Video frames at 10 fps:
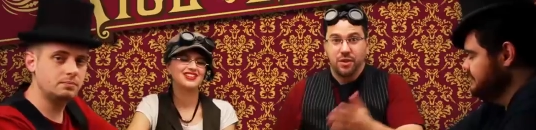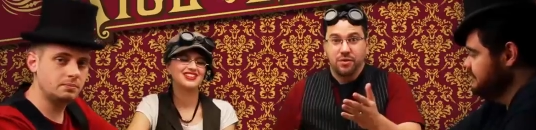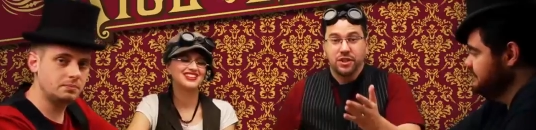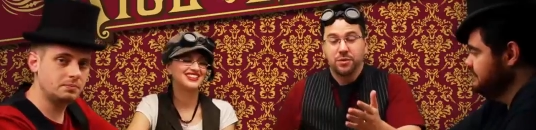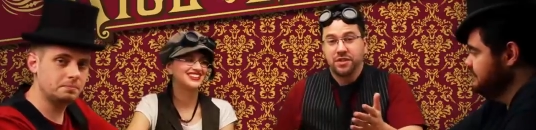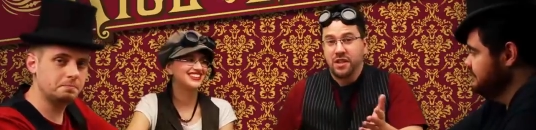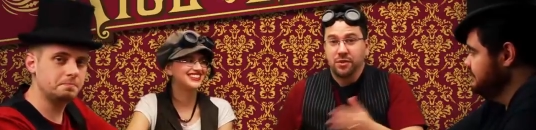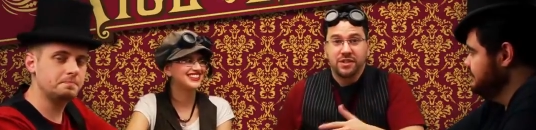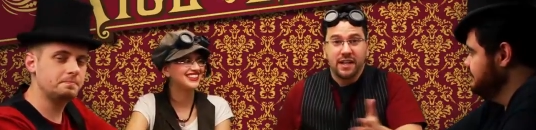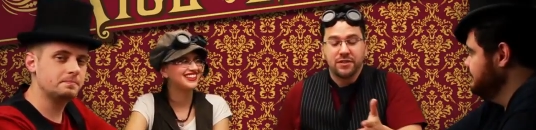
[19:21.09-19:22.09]
Speaker 1: So this was a
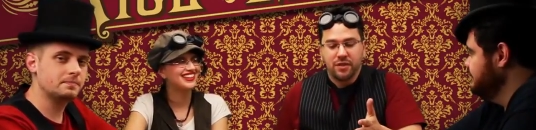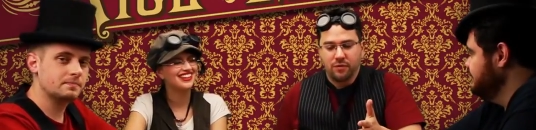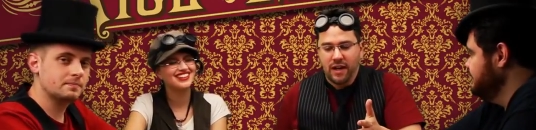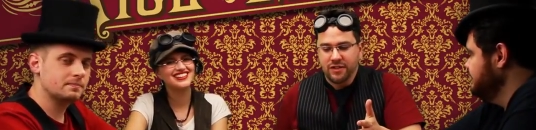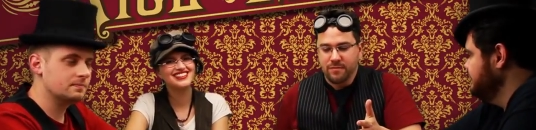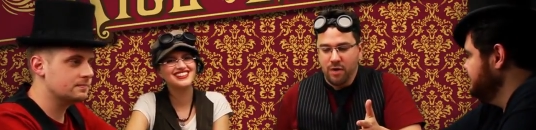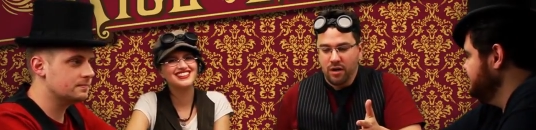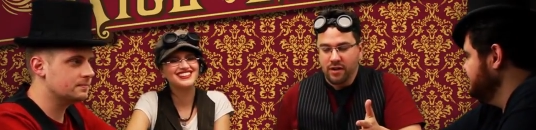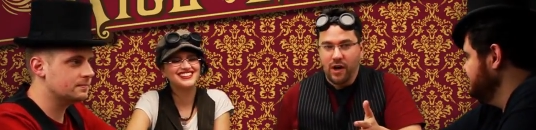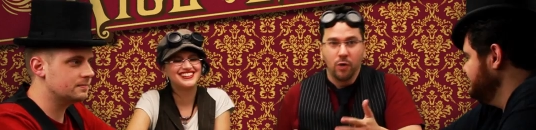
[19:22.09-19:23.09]
little taste of Rise of
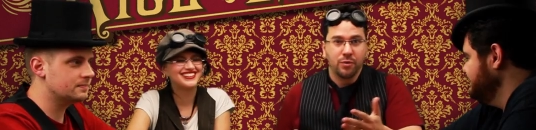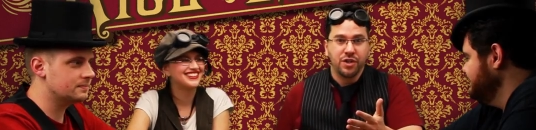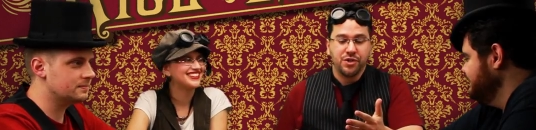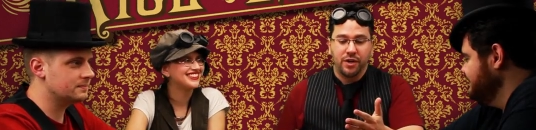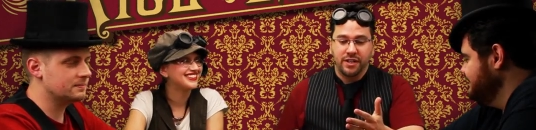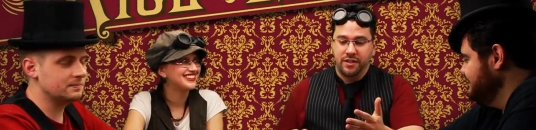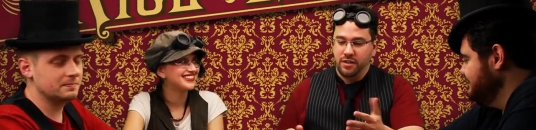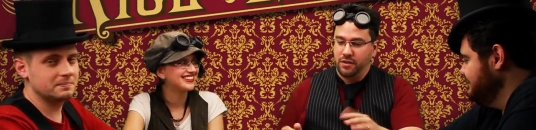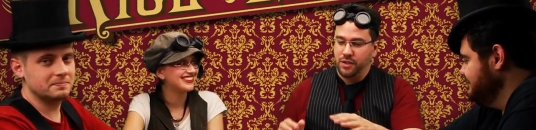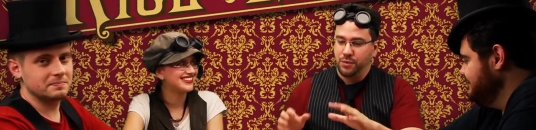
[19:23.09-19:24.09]
Moloch. I hope you enjoyed it.
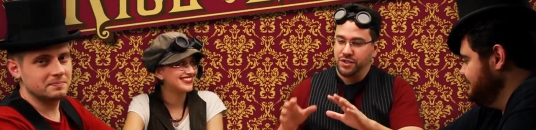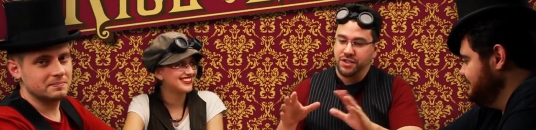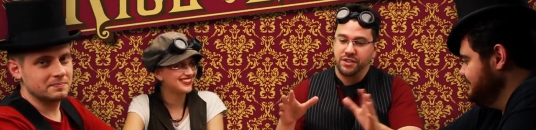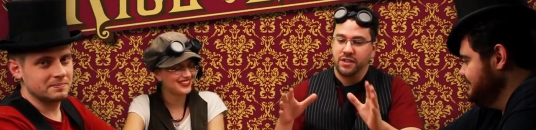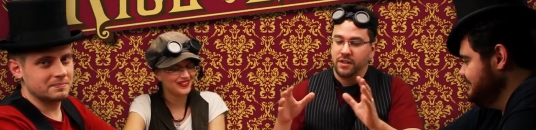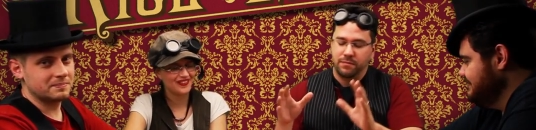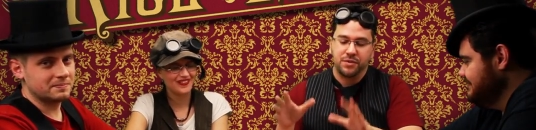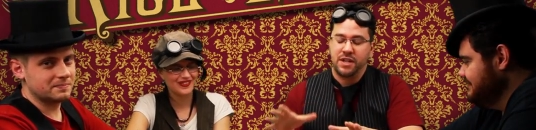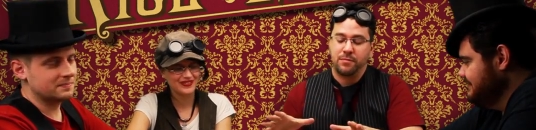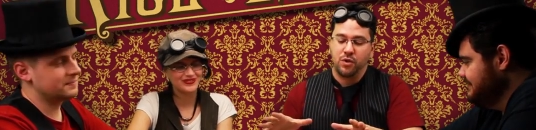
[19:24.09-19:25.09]
It was just
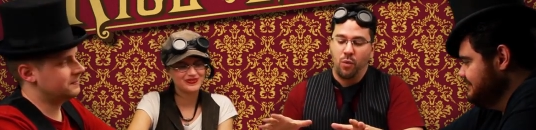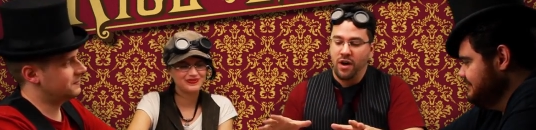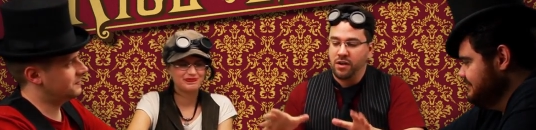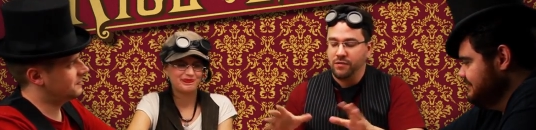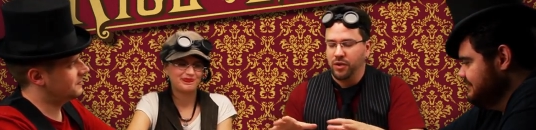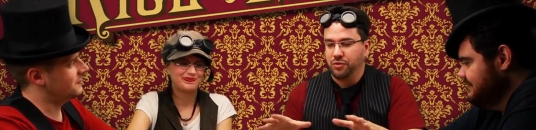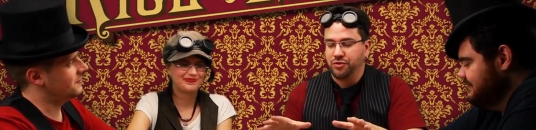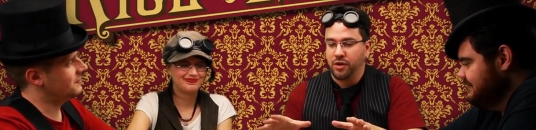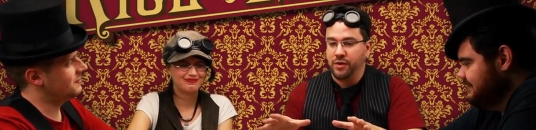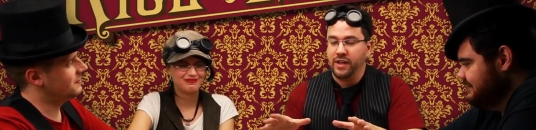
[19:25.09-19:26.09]
the chapter 1 of the whole
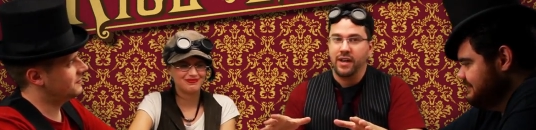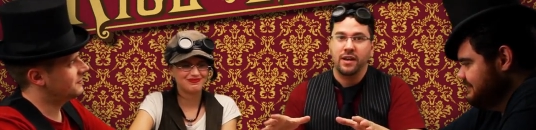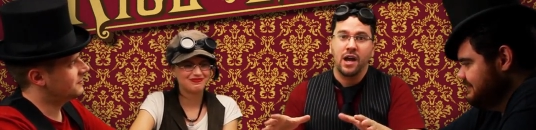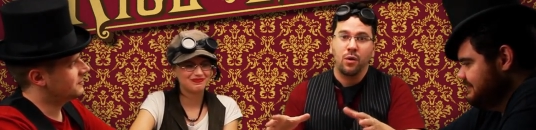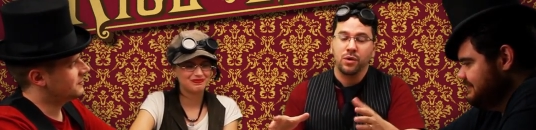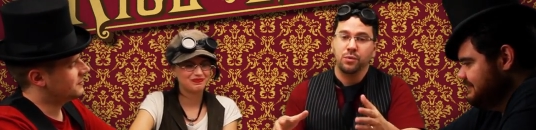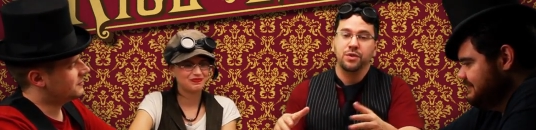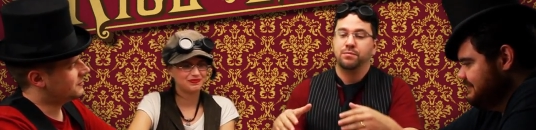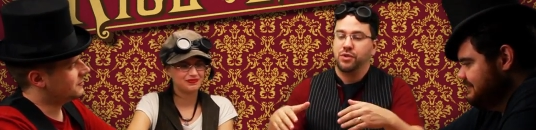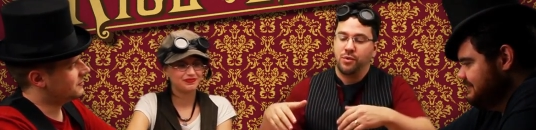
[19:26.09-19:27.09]
story, and now we
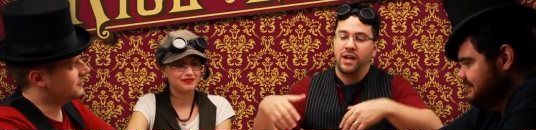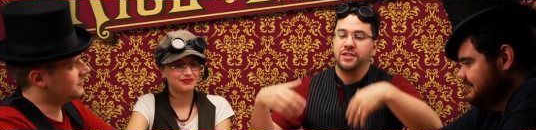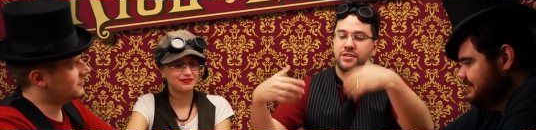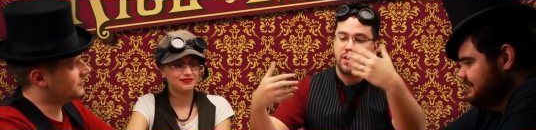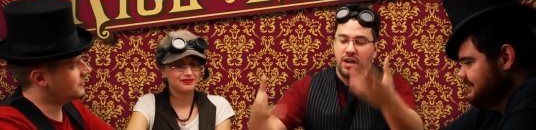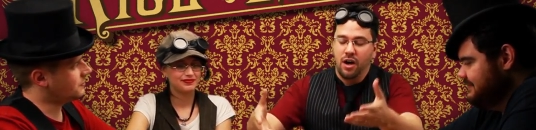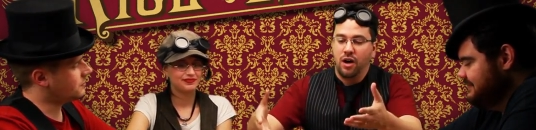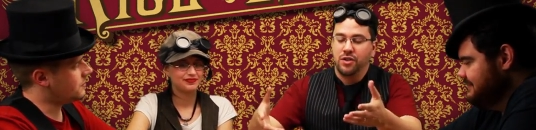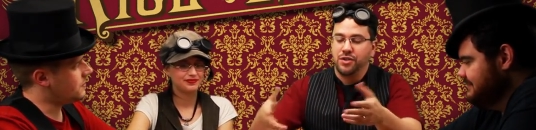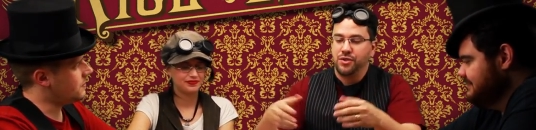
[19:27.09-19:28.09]
would progress
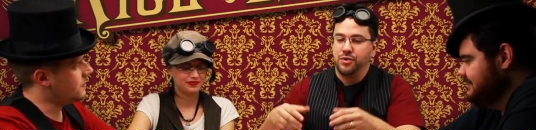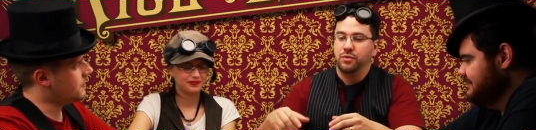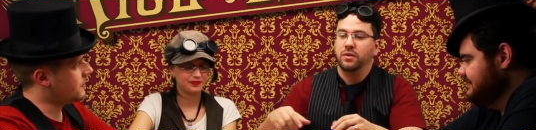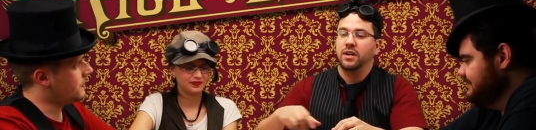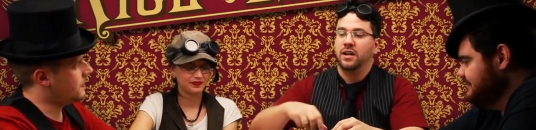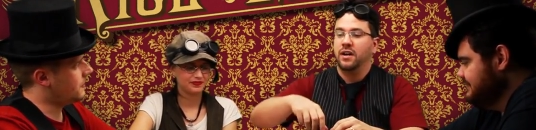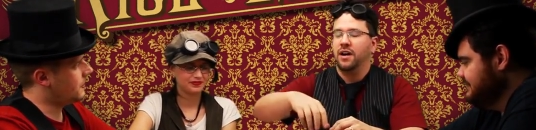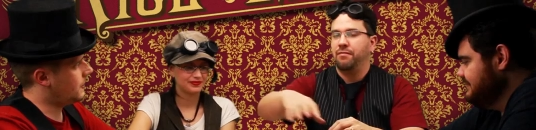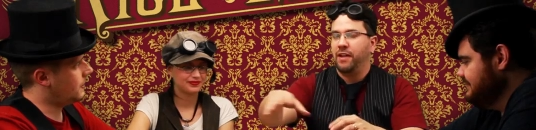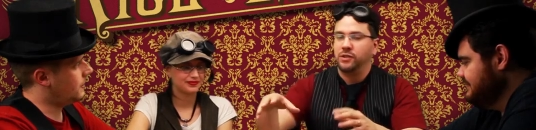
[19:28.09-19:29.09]
onto
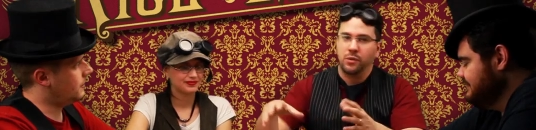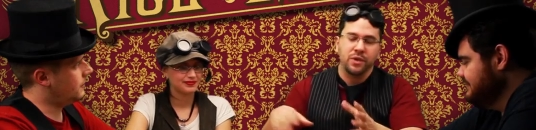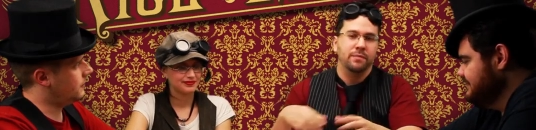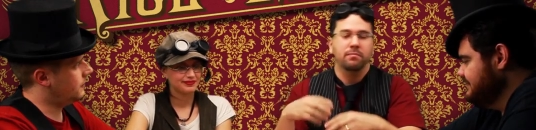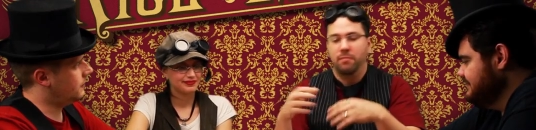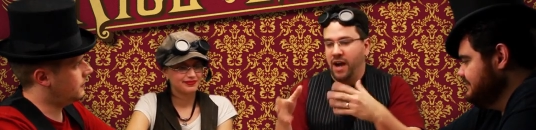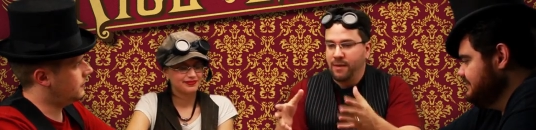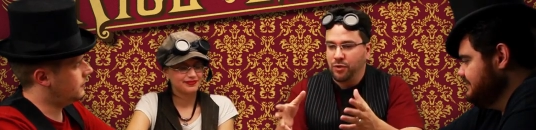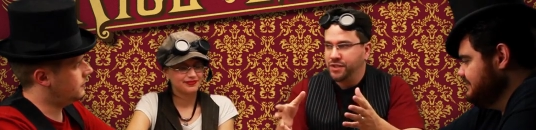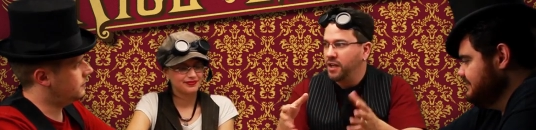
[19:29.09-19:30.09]
a phase where we buy
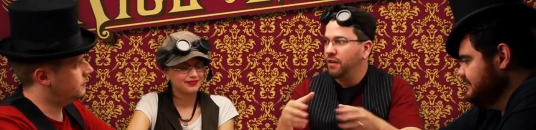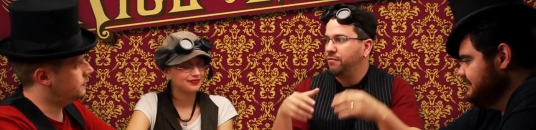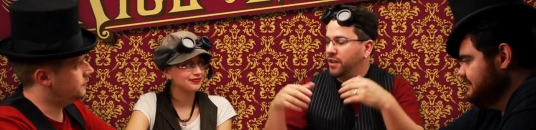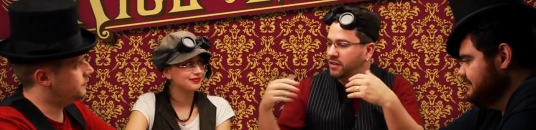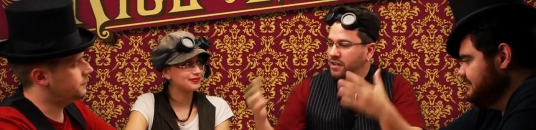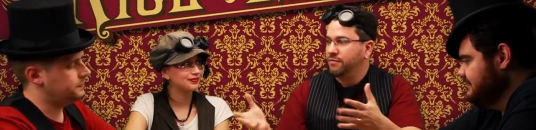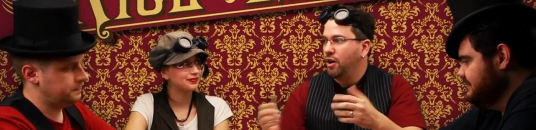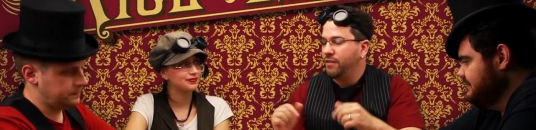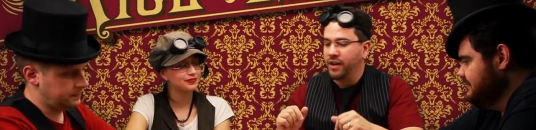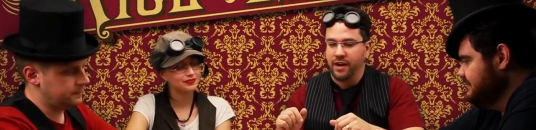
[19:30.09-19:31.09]
more stuff and
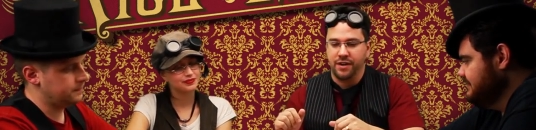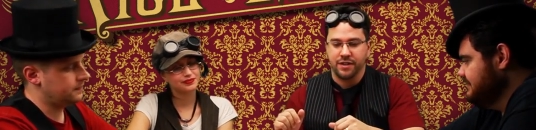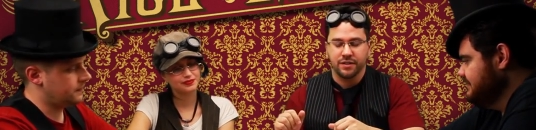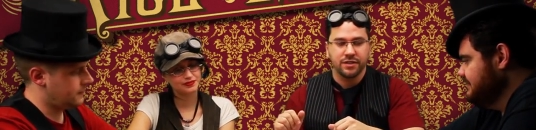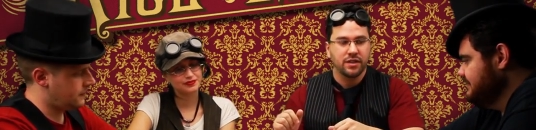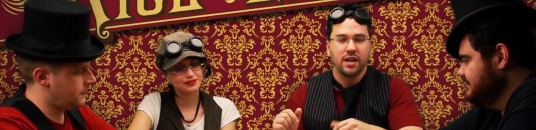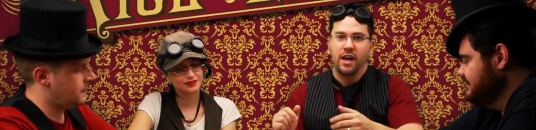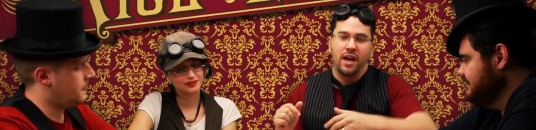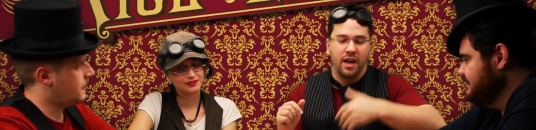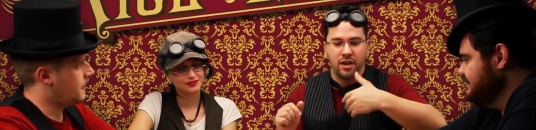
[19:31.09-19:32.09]
evolve our characters
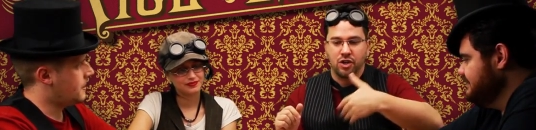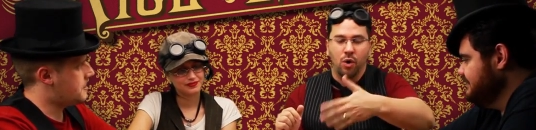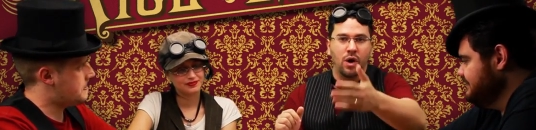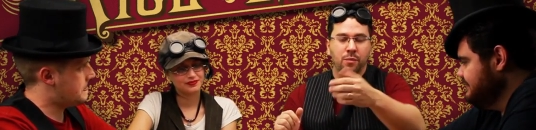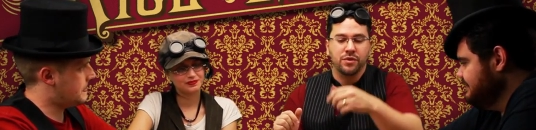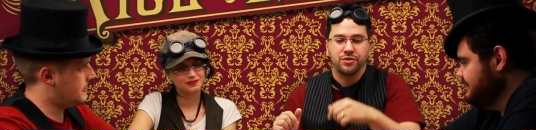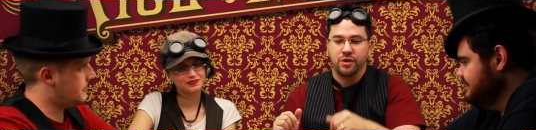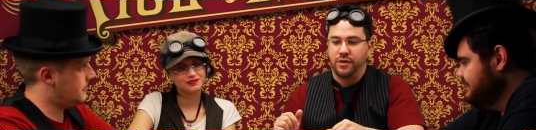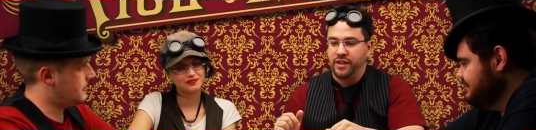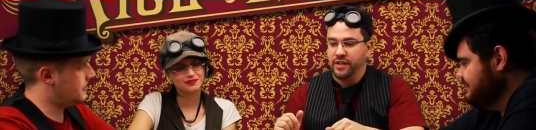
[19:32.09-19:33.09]
and go on with the
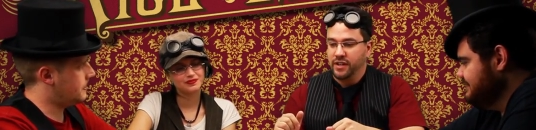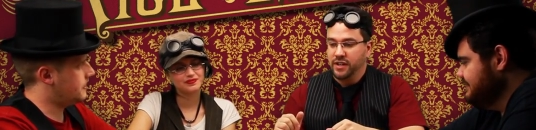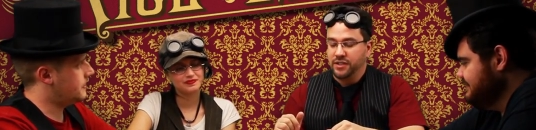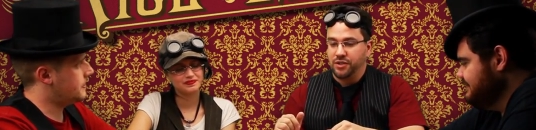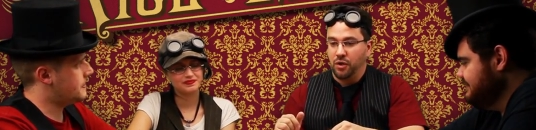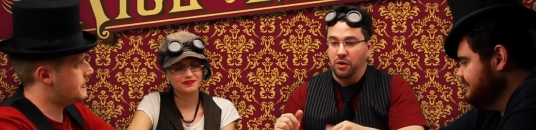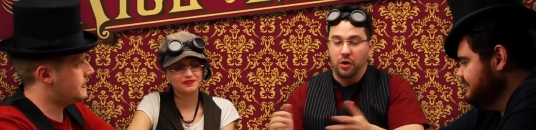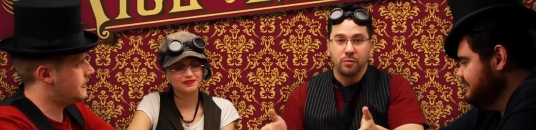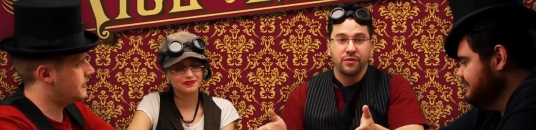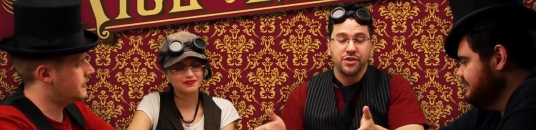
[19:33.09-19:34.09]
story. So
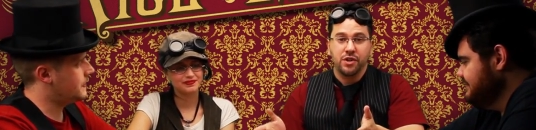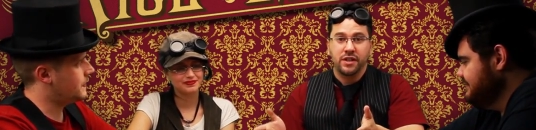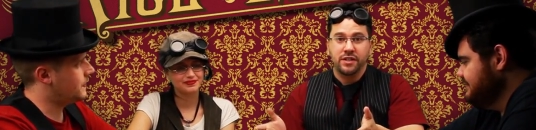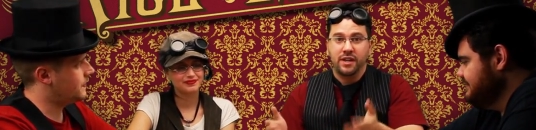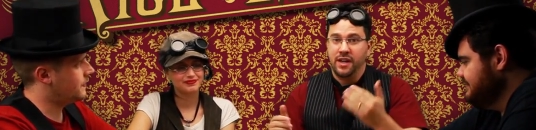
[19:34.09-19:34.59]
hope you've enjoyed it,